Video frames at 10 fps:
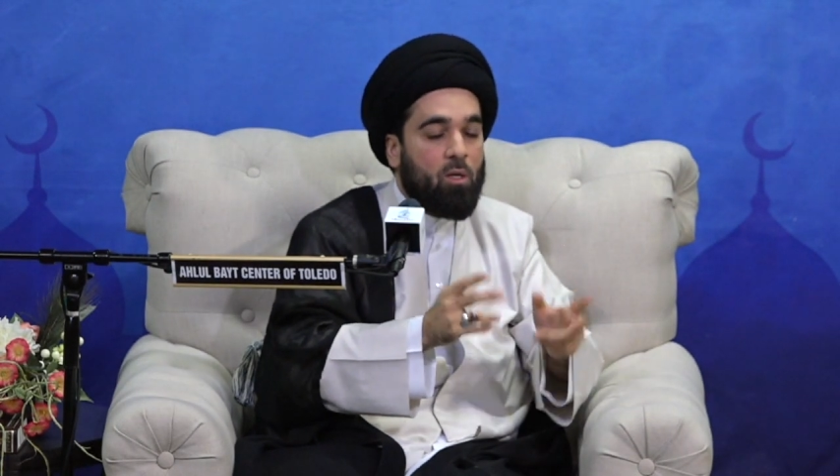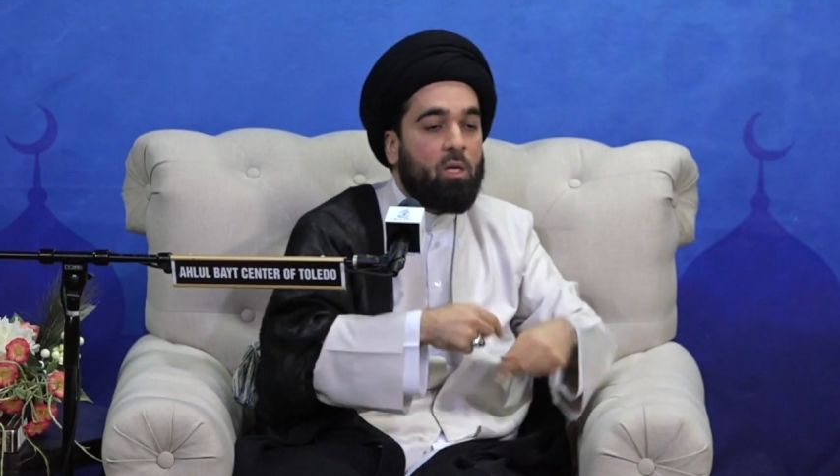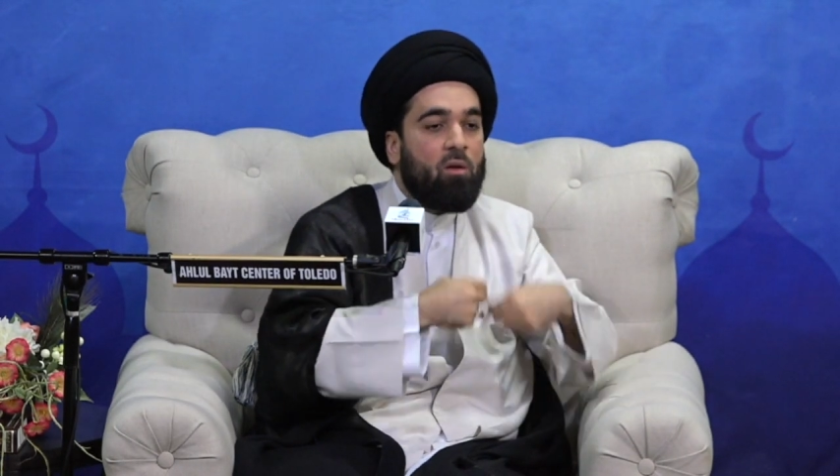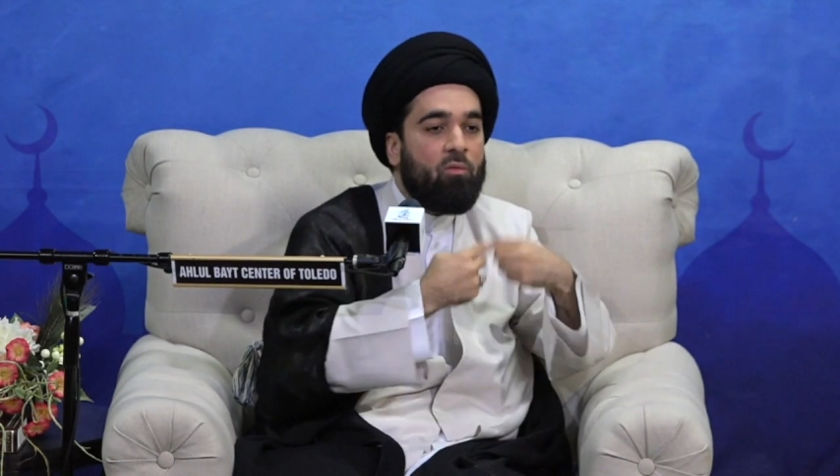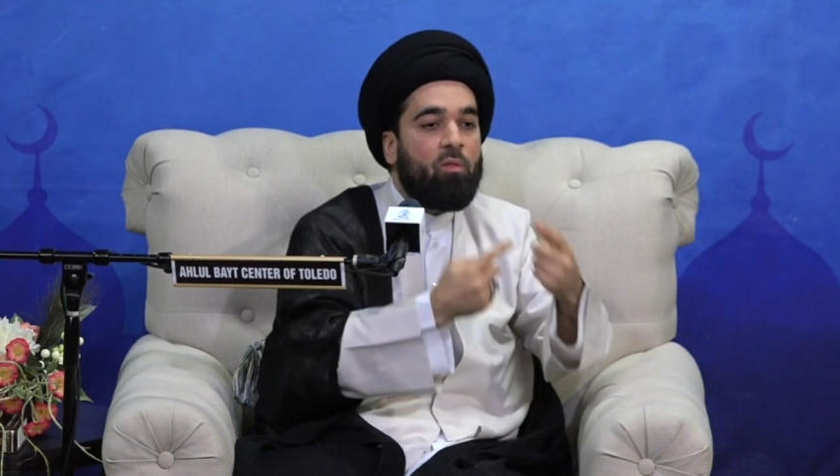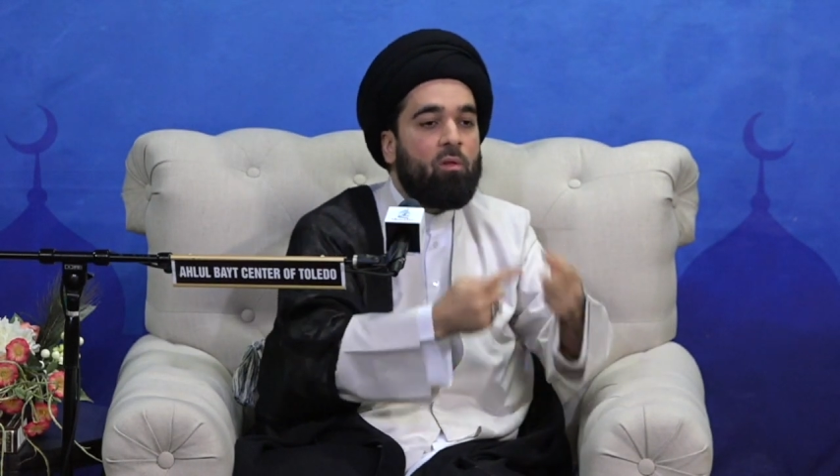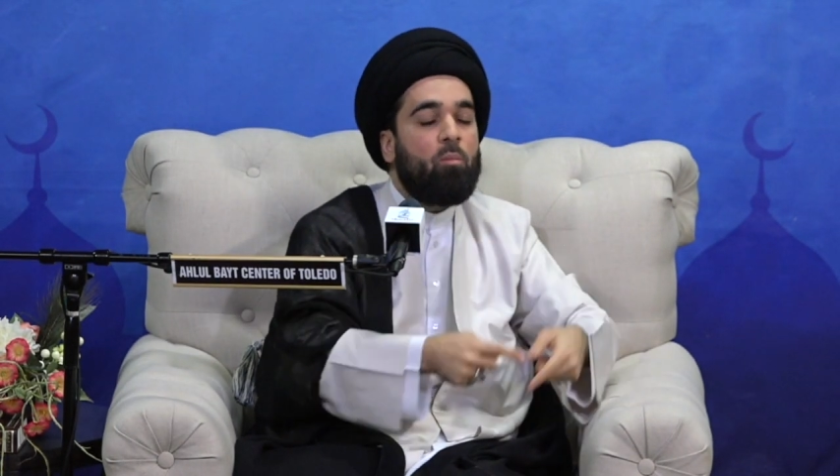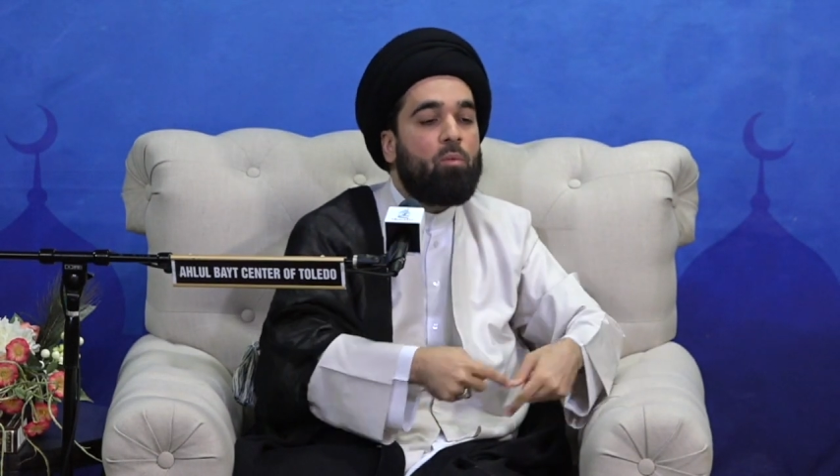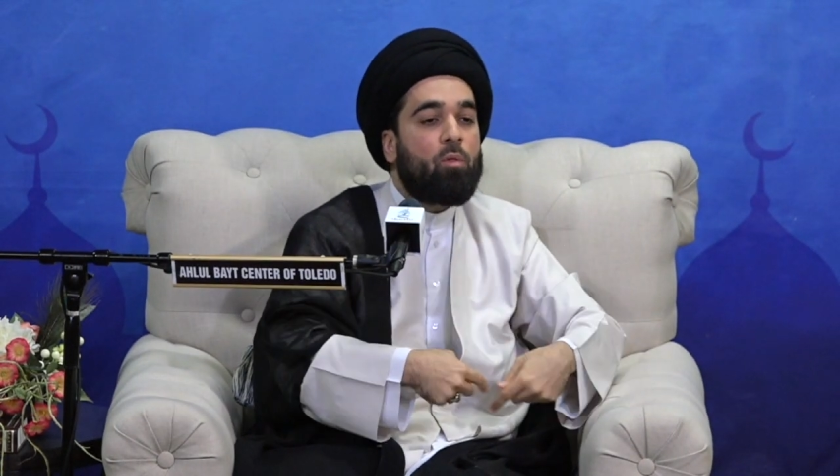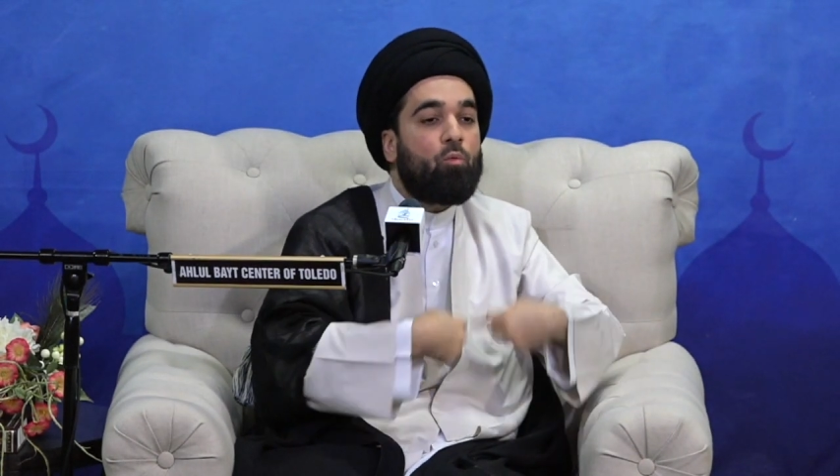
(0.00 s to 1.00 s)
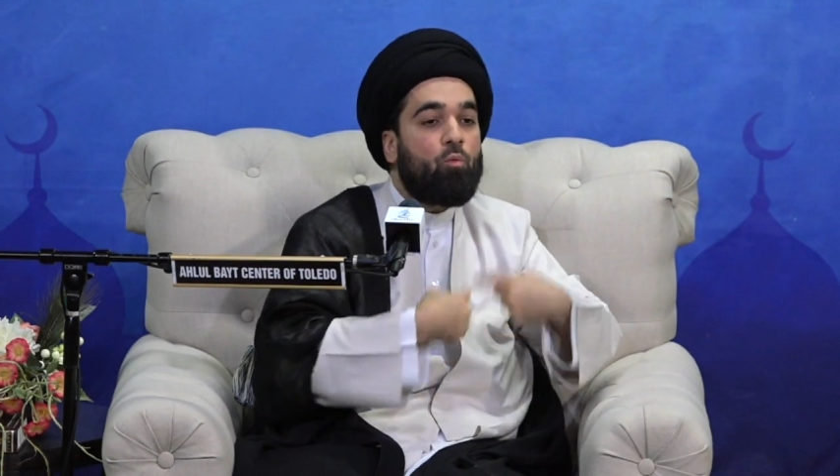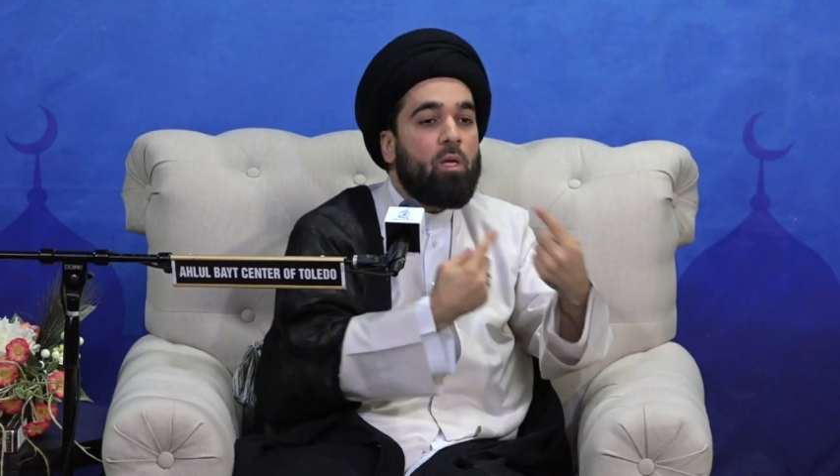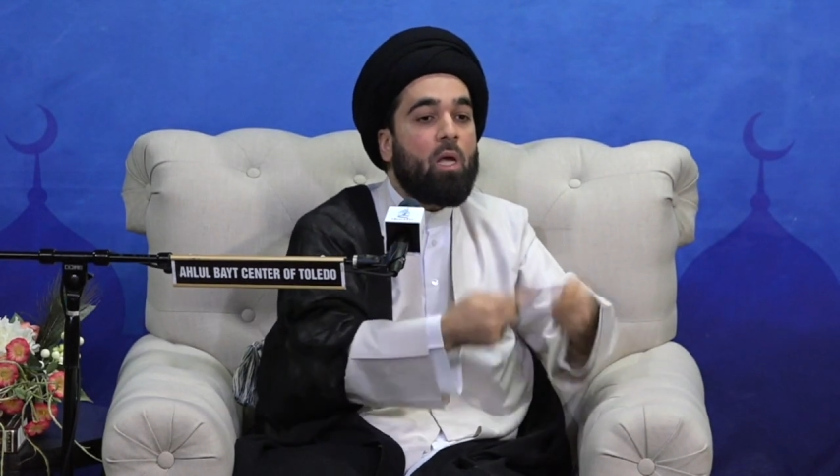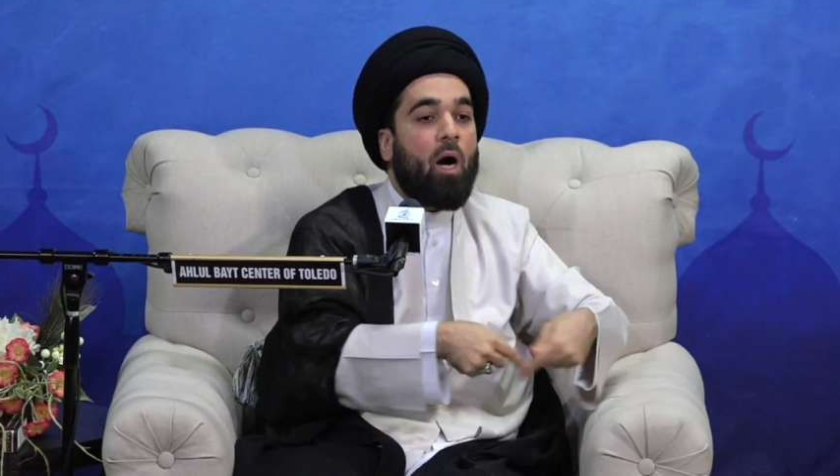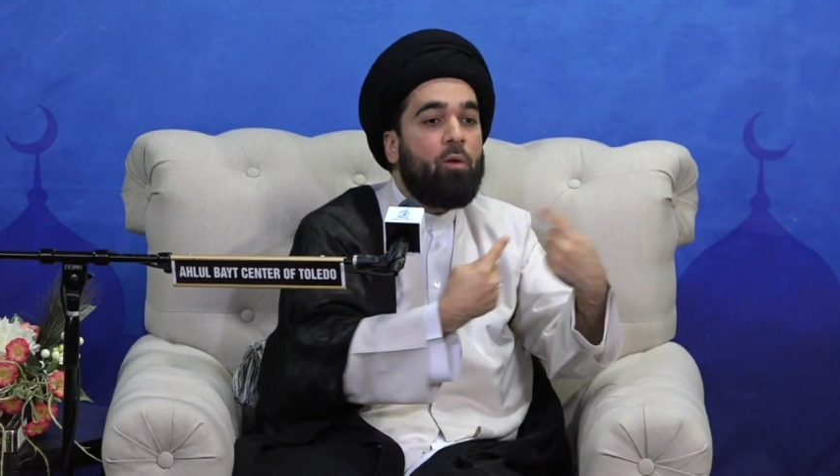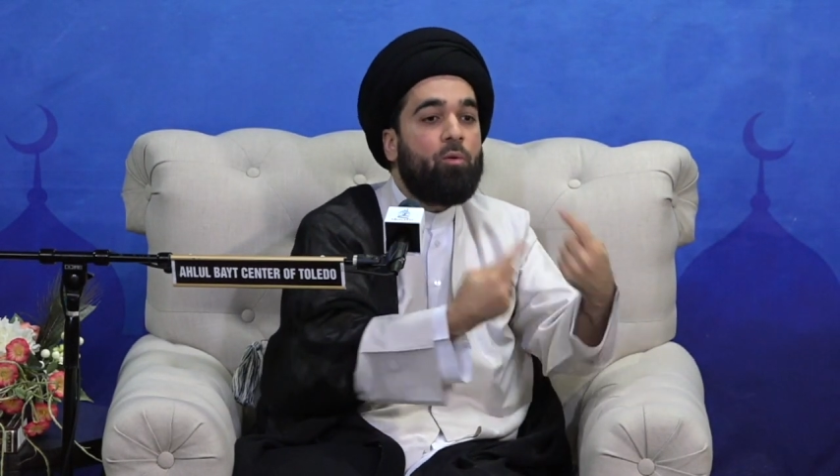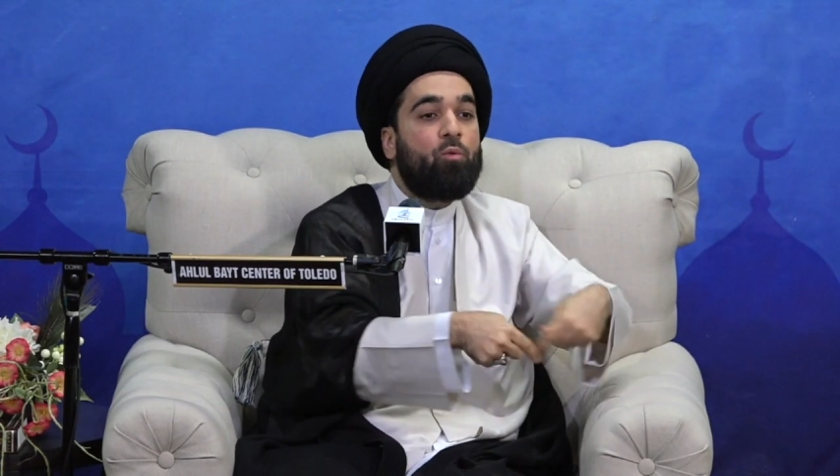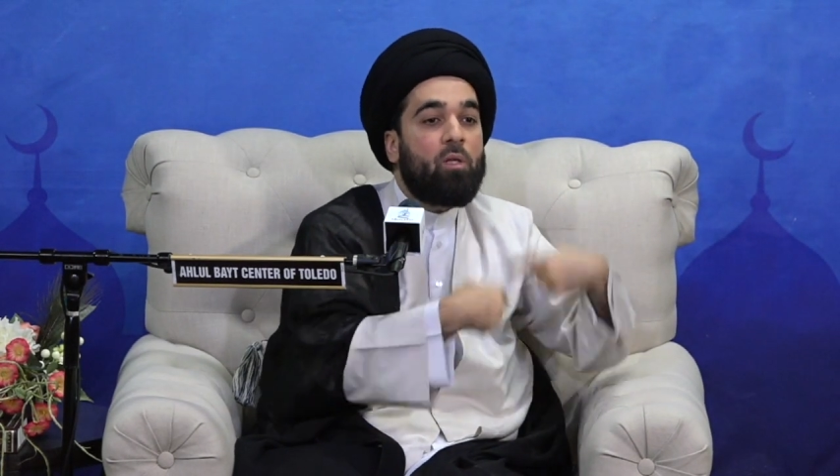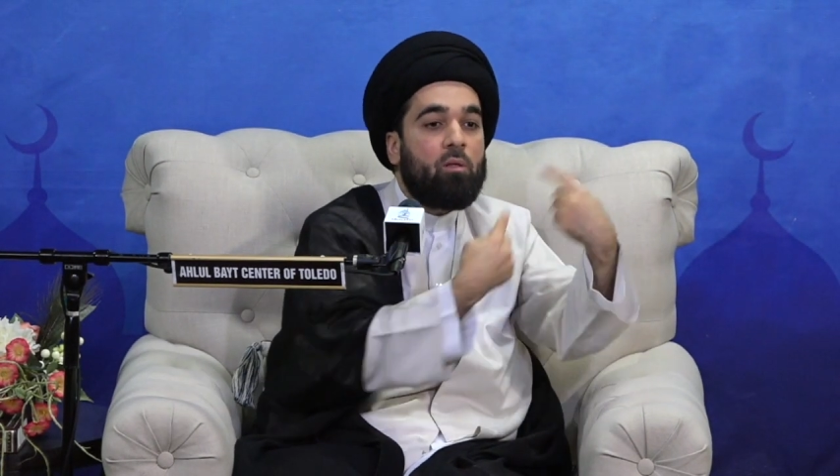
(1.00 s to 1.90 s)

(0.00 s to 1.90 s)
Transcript: Give them 300